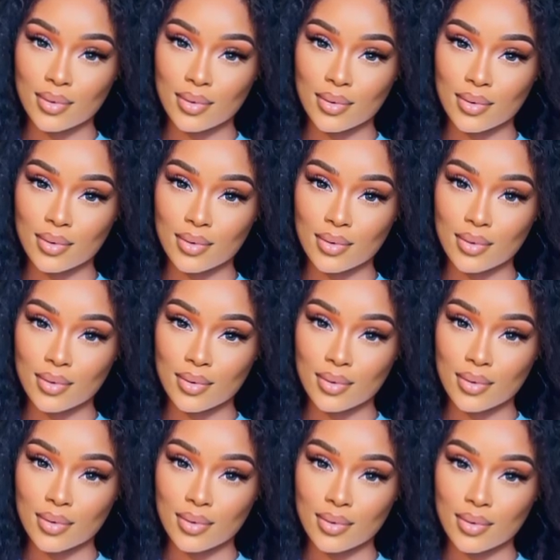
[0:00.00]

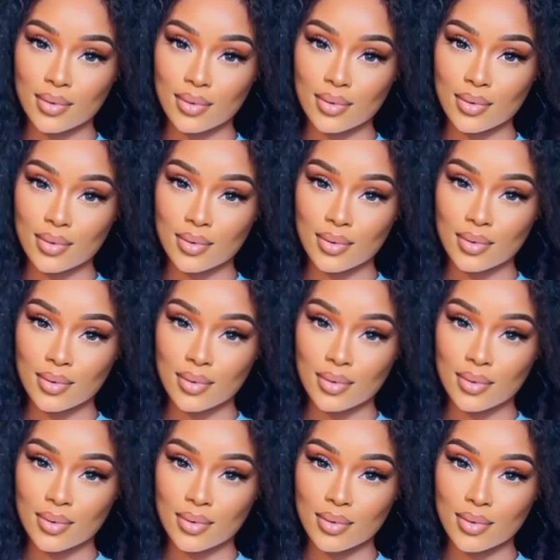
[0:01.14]

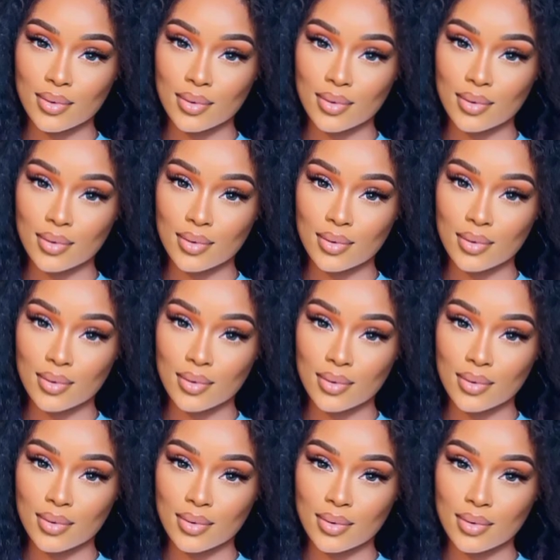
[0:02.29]

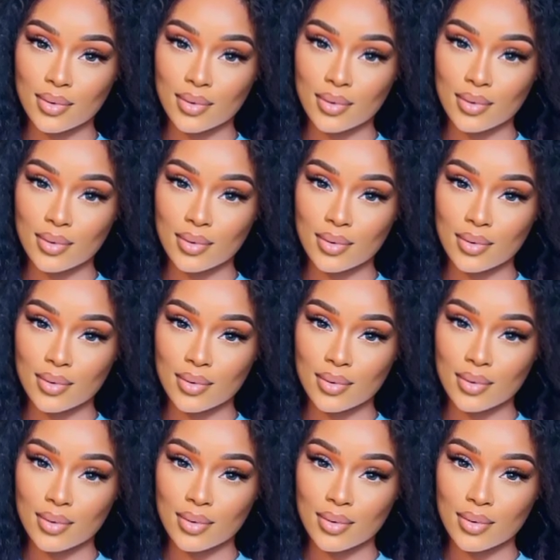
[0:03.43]

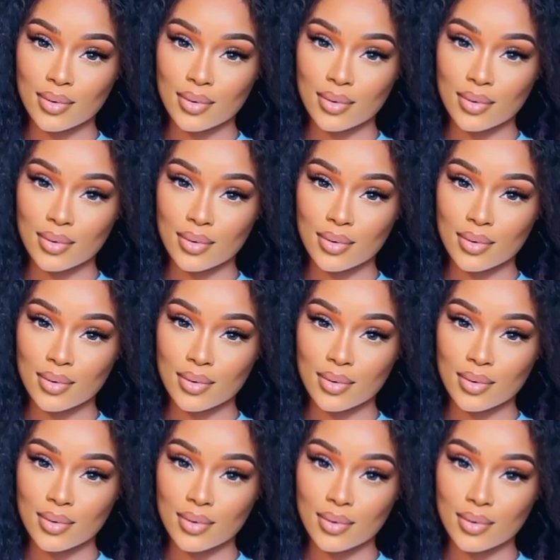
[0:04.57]

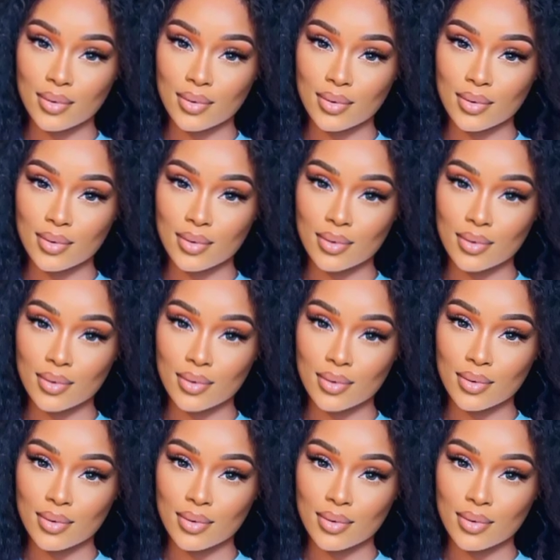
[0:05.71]
No words are spoken by the person on screen.